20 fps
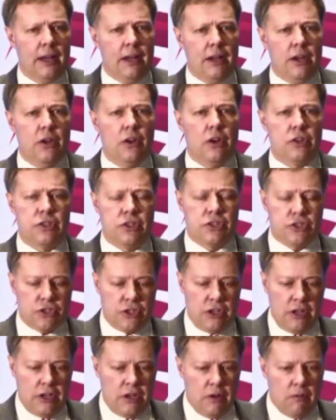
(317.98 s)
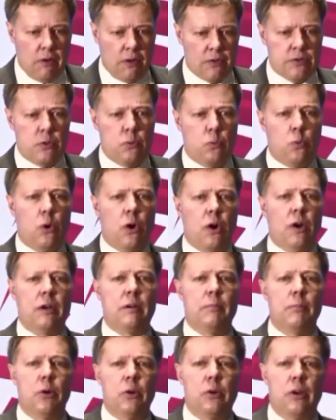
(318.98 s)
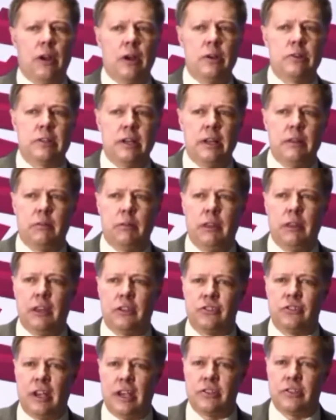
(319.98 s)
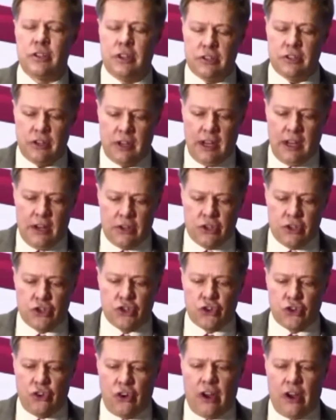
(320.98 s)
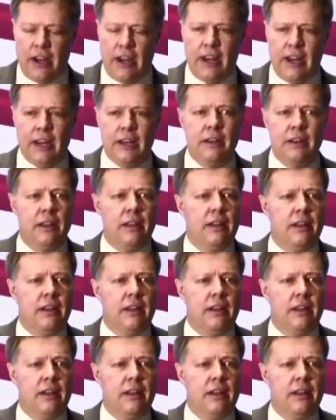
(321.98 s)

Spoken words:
You've got to work more closely with the assessors to try and